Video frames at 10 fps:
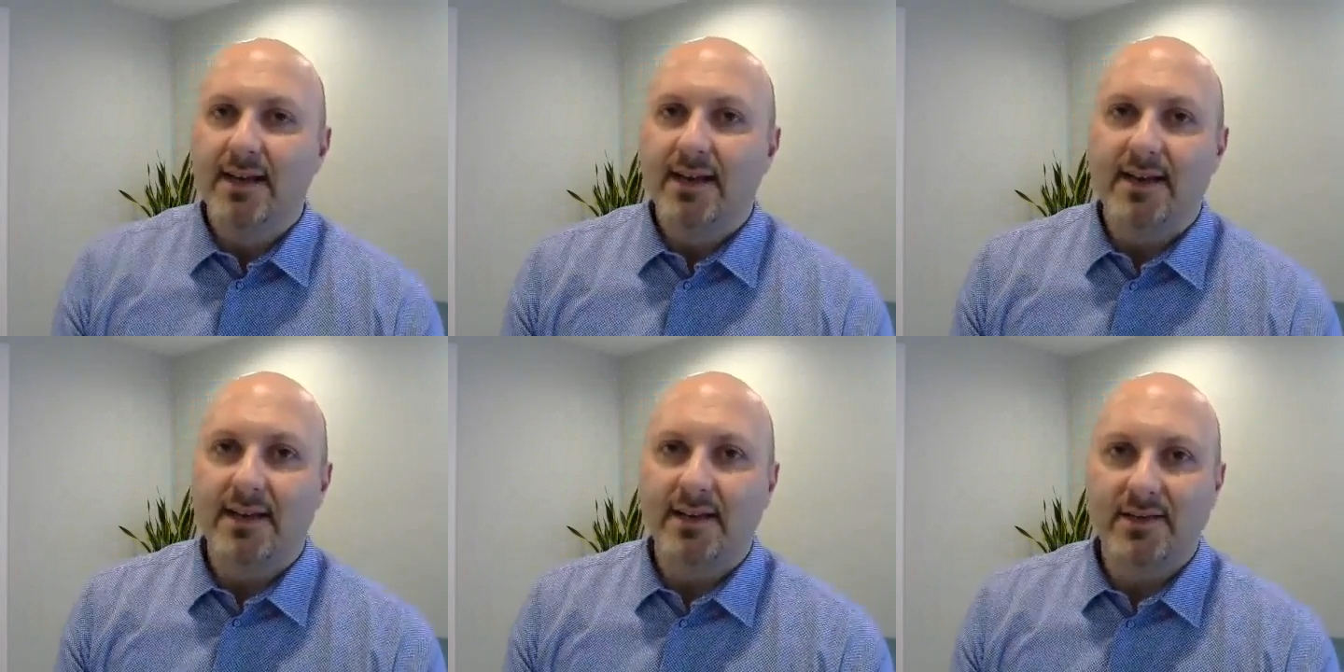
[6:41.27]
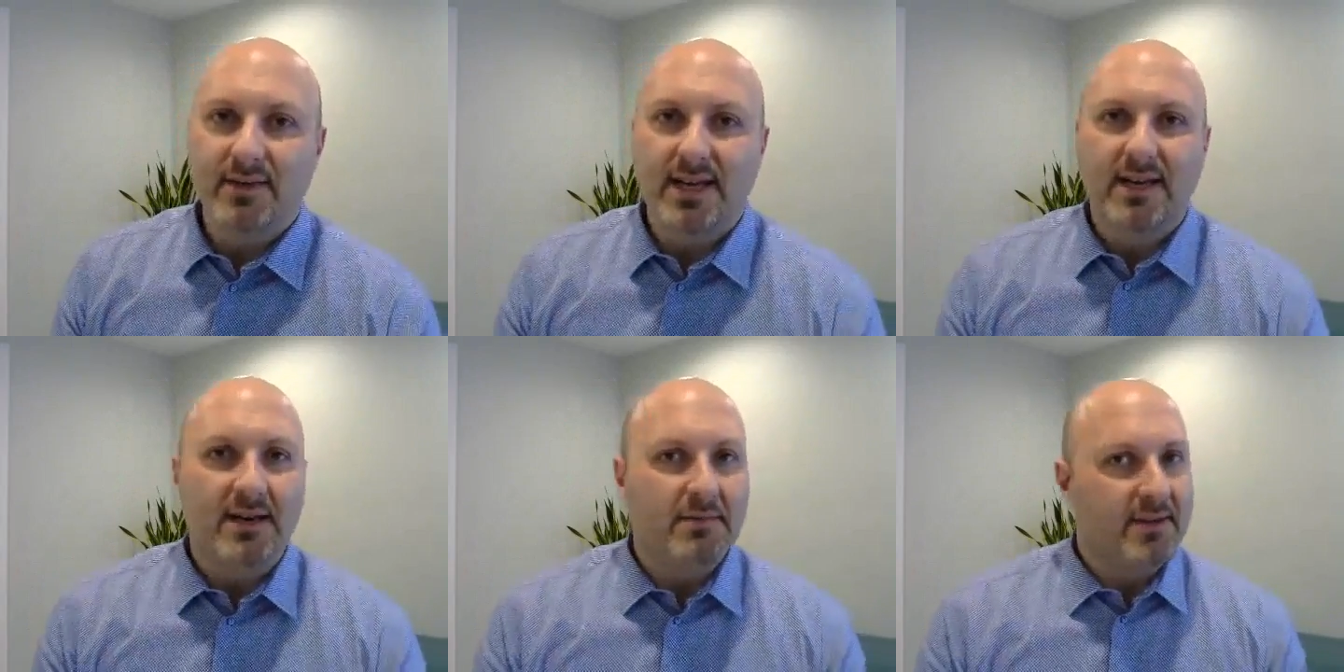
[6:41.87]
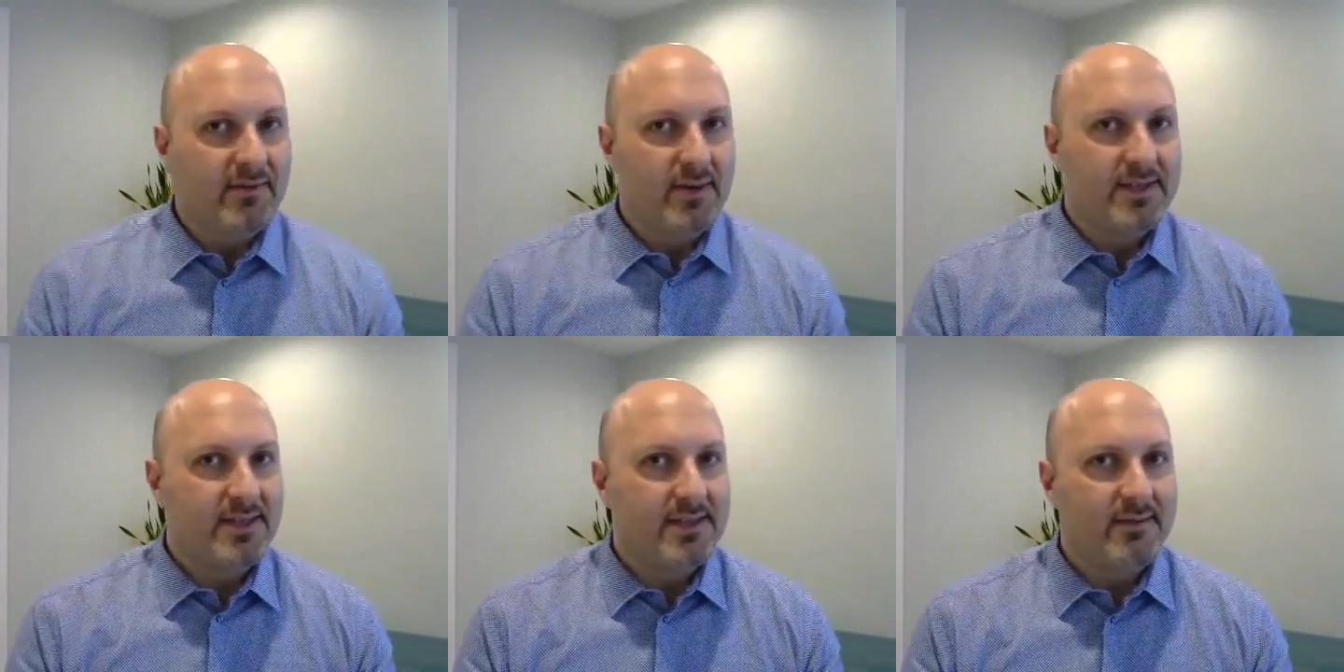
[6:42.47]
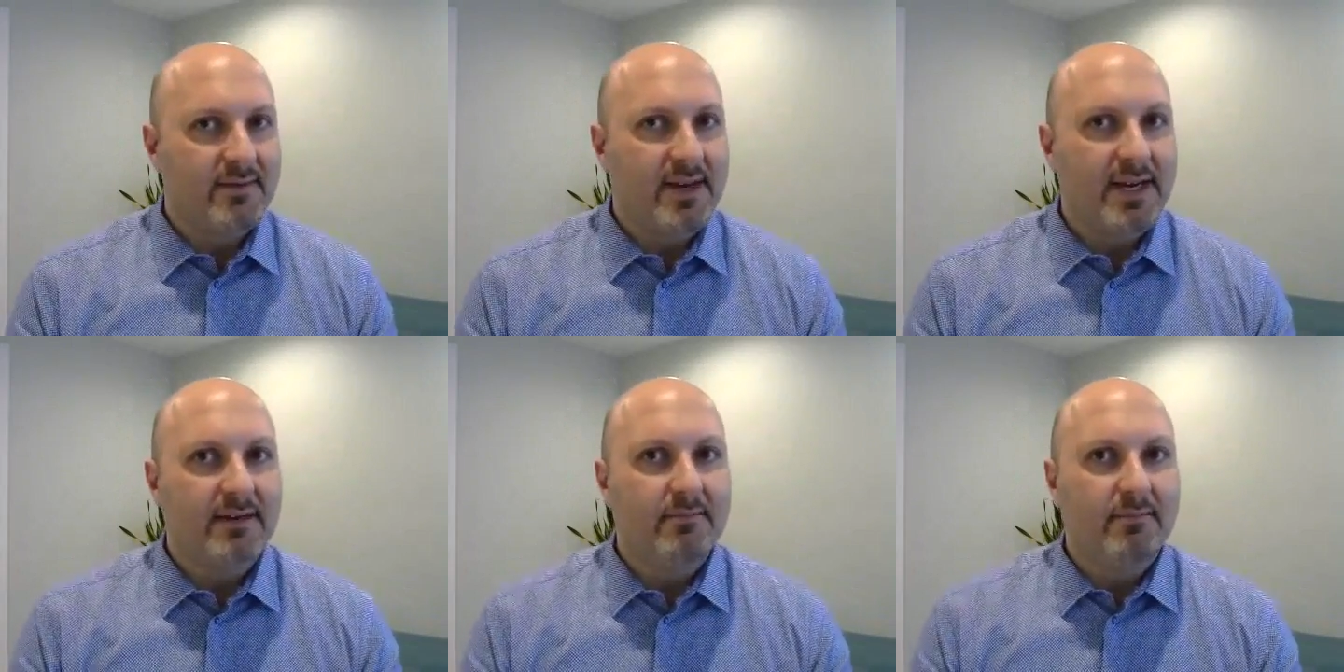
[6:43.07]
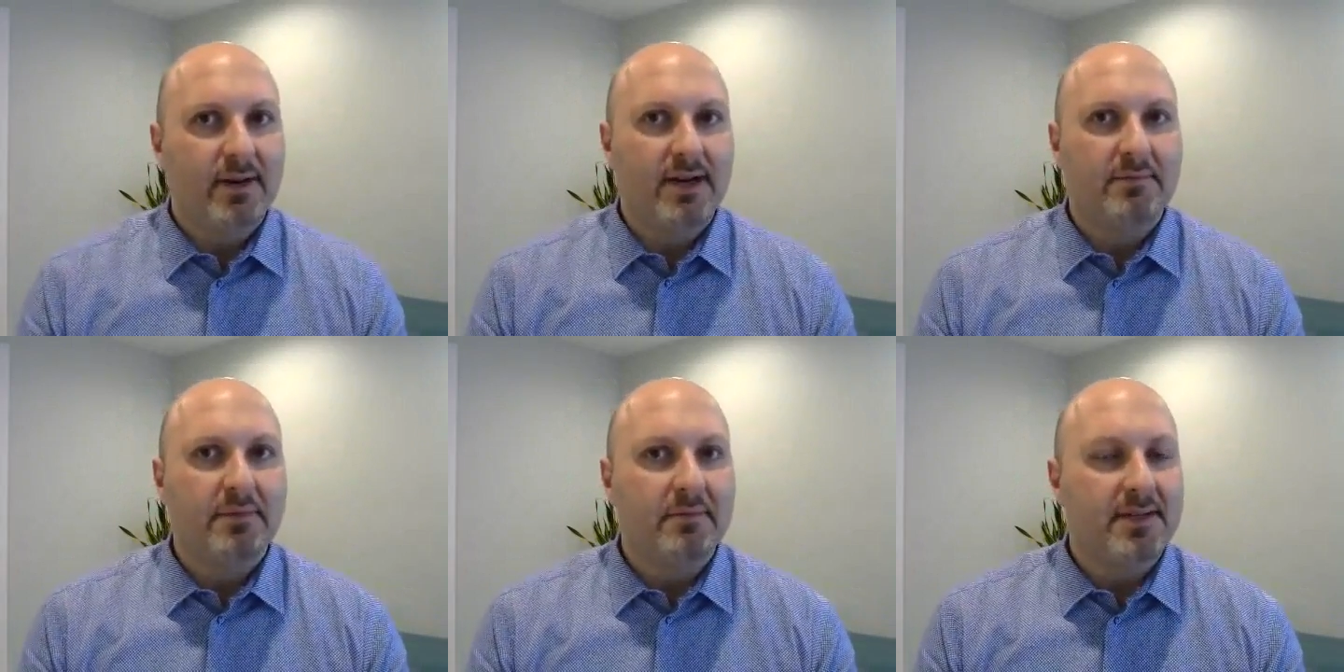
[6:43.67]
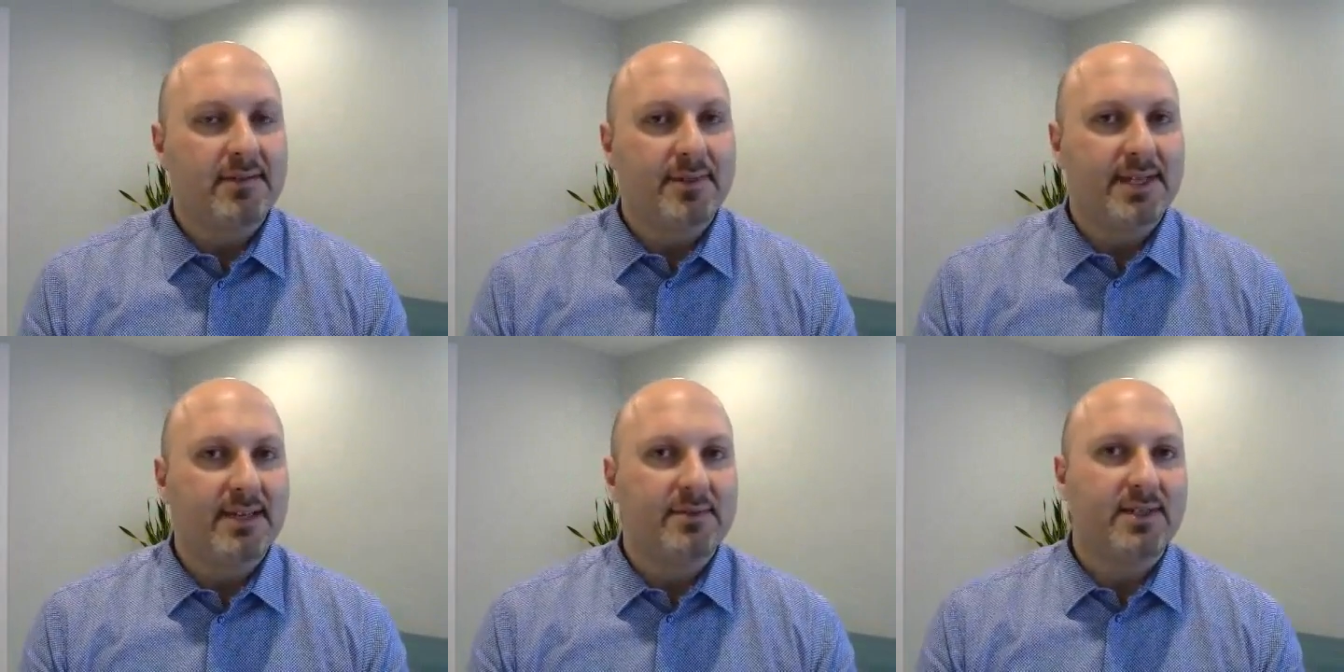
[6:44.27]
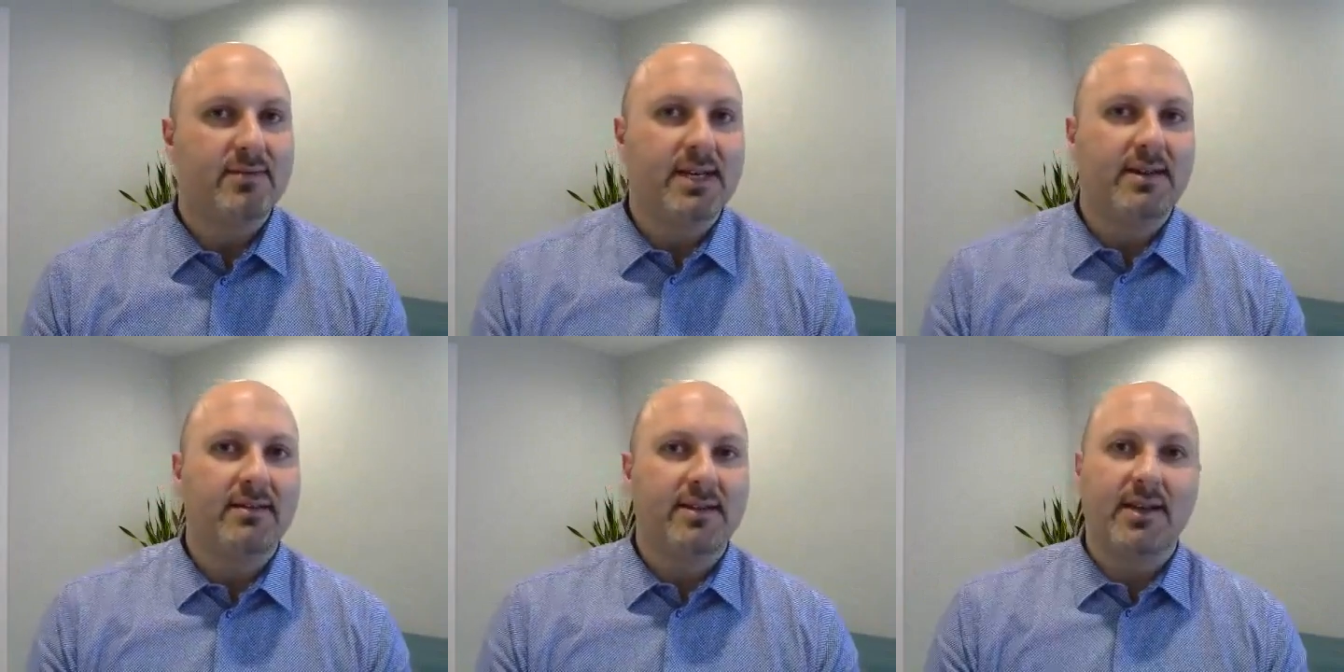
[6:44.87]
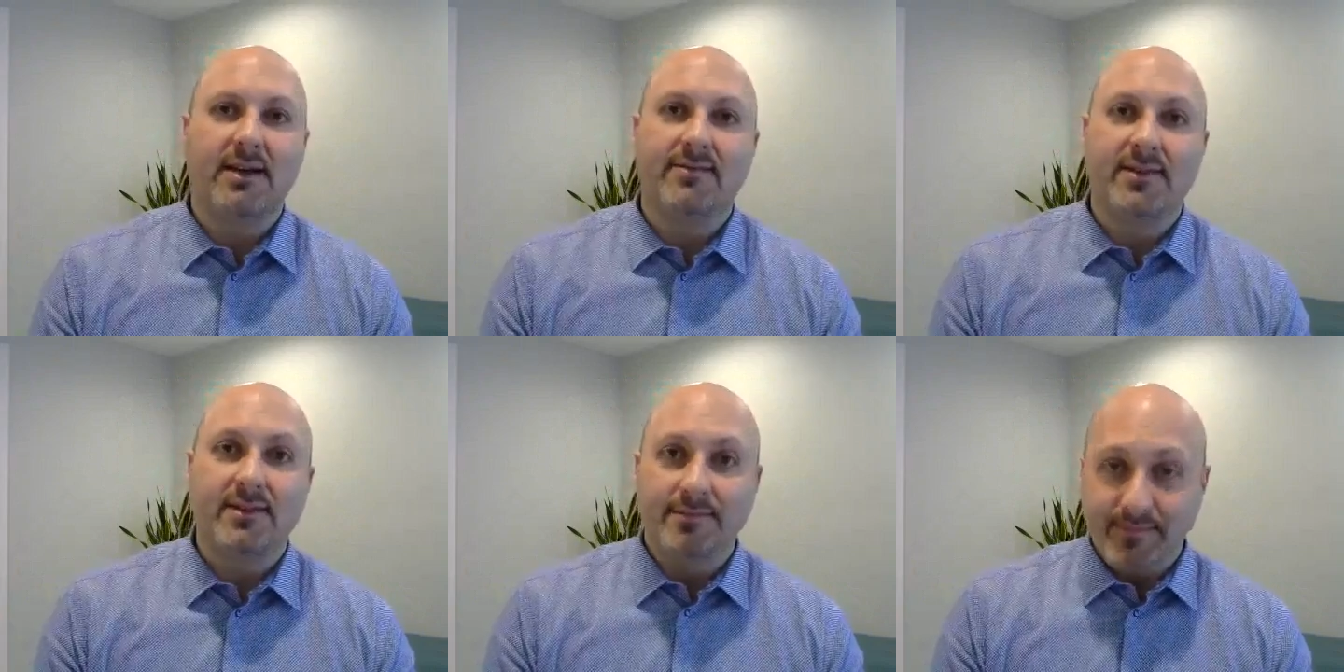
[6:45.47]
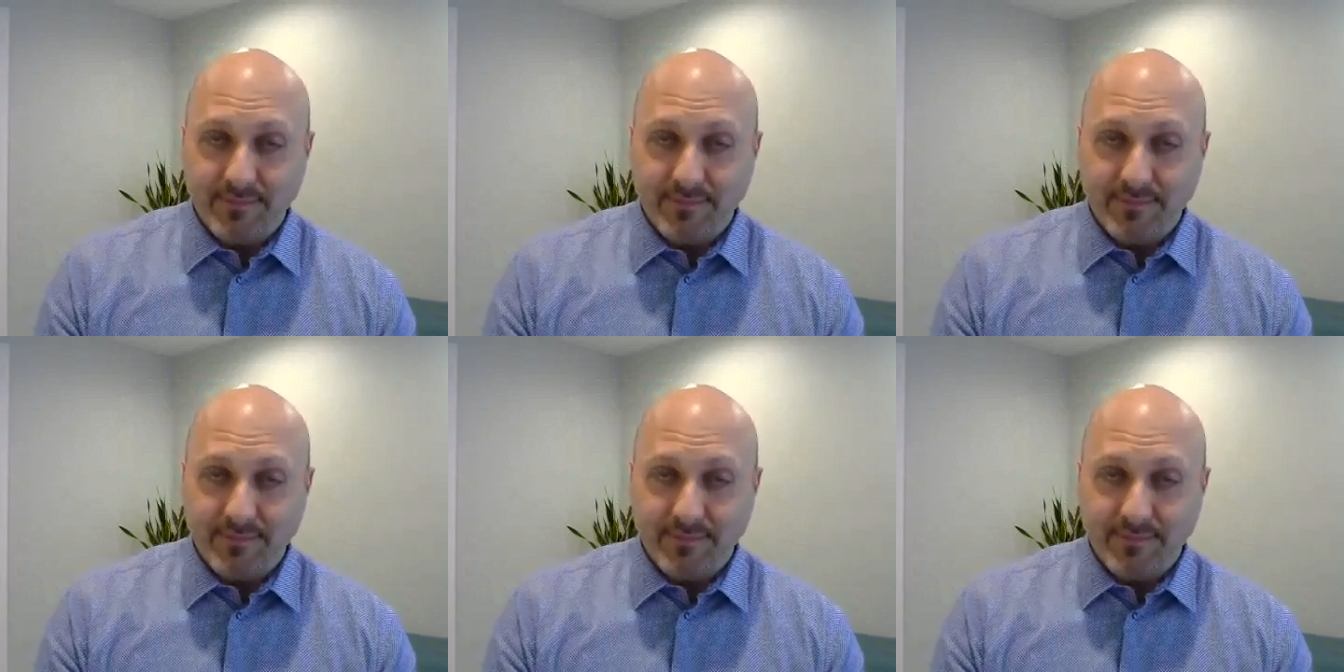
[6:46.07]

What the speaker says: because we've got a couple of questions that we've had brought up multiple times this week here in the office.